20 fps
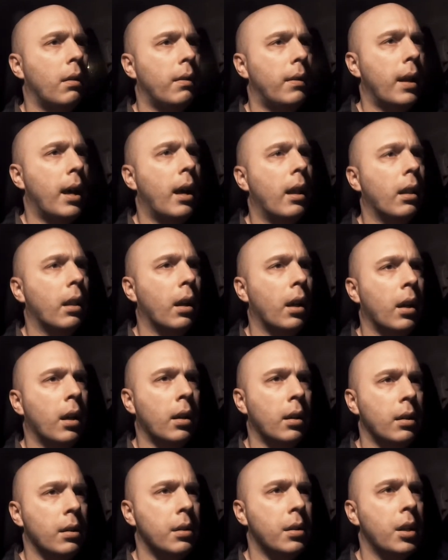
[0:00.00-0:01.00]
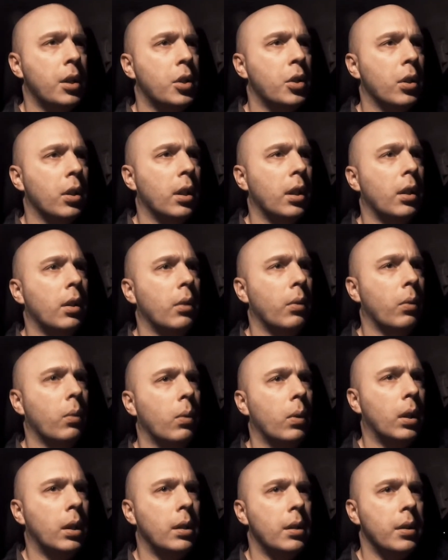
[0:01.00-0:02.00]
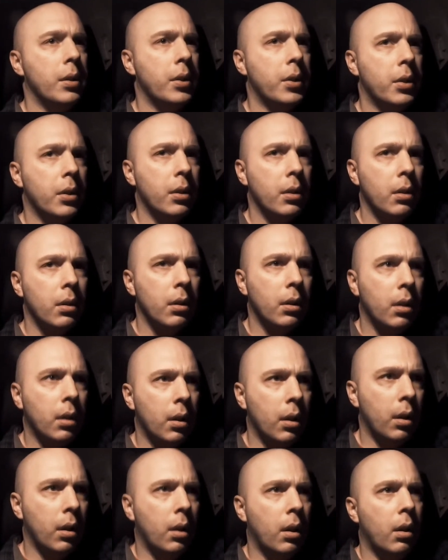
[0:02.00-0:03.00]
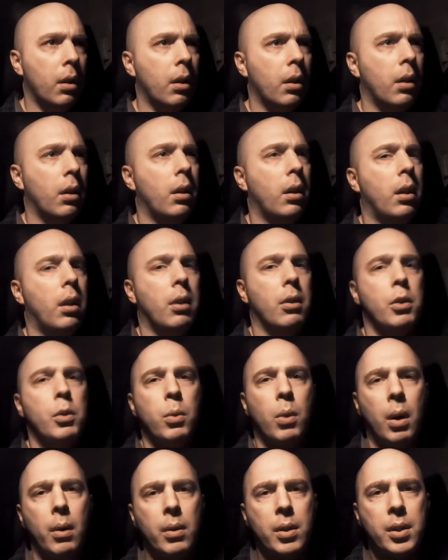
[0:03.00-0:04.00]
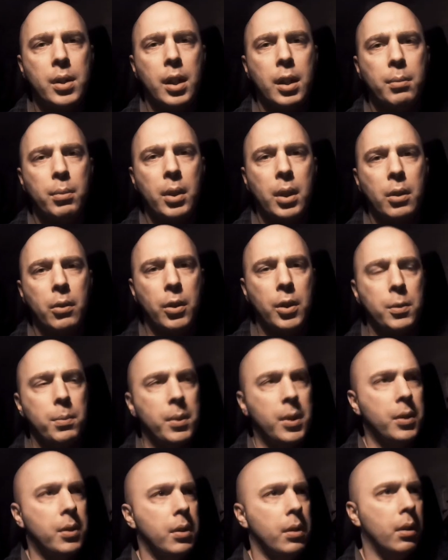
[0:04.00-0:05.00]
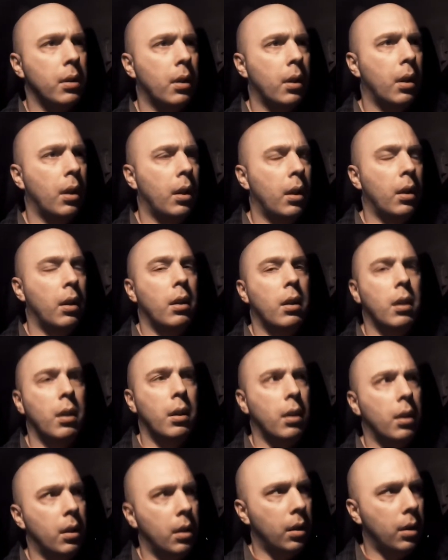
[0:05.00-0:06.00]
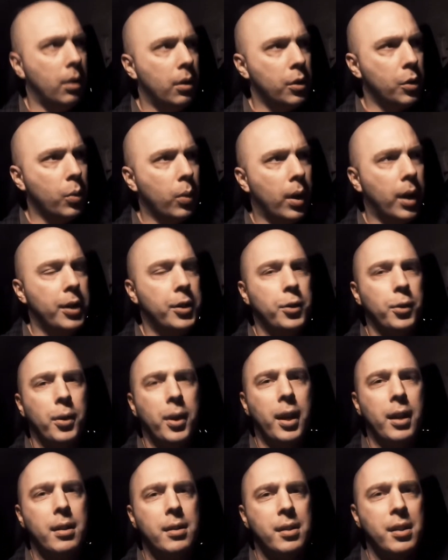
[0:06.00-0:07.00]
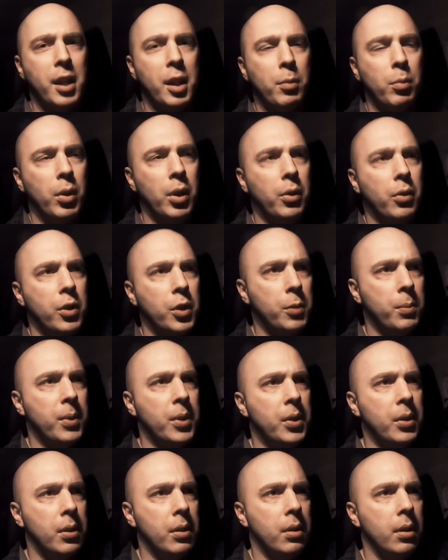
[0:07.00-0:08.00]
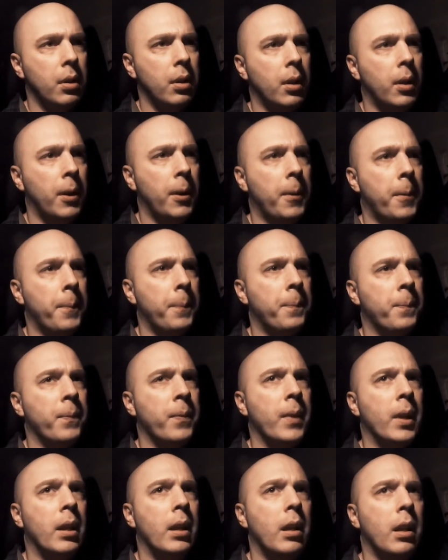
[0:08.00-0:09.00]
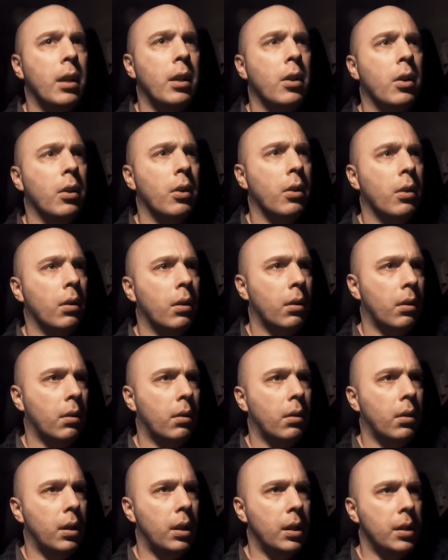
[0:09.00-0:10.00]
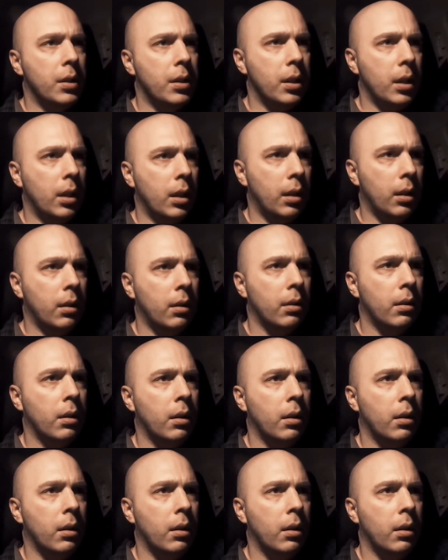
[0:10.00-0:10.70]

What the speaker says: that line essentially was, here's why we celebrate Christmas. Here's why it's okay to celebrate Christmas. And here is the